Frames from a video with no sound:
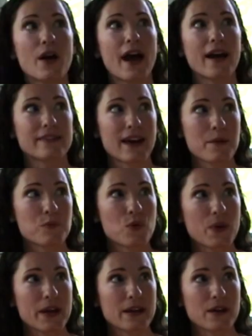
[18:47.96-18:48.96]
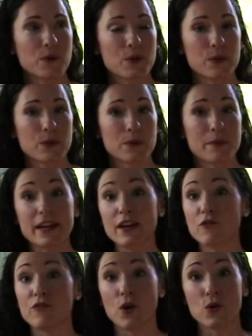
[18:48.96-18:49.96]
At that point, we were
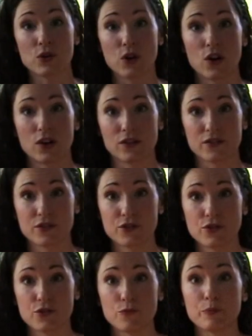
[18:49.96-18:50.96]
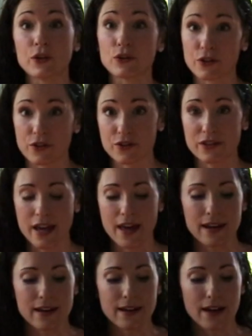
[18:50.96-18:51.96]
making phone calls to builders,
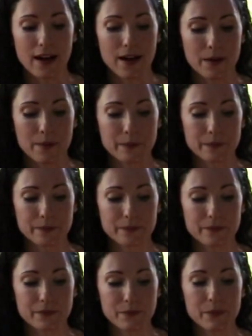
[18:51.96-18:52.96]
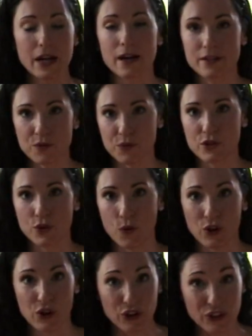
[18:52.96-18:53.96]
and because it was
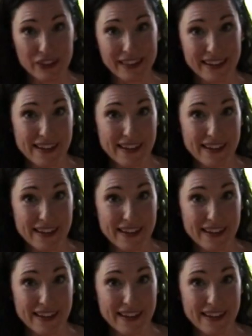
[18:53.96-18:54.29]
so early